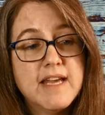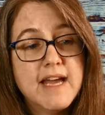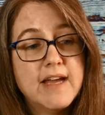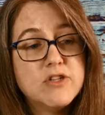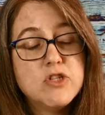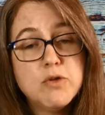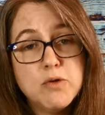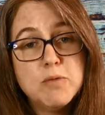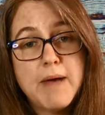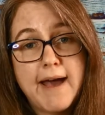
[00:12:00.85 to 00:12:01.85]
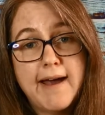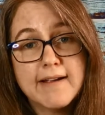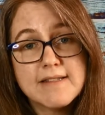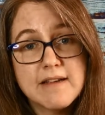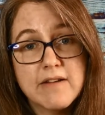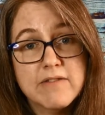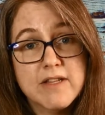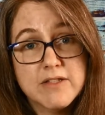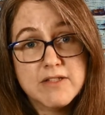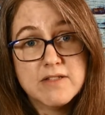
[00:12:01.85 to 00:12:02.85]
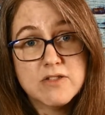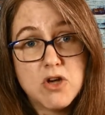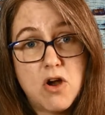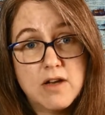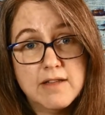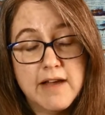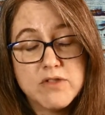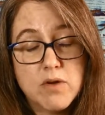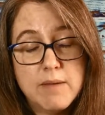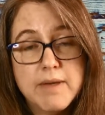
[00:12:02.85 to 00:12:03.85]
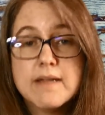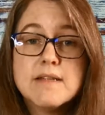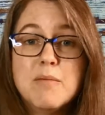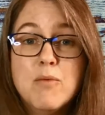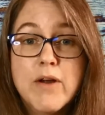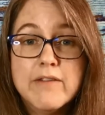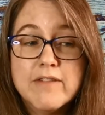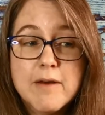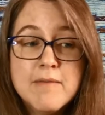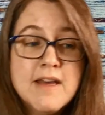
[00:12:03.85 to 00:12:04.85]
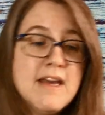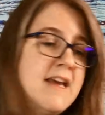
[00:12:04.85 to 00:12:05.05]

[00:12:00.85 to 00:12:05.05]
they had two packs of this chalk left. So I picked up one of them.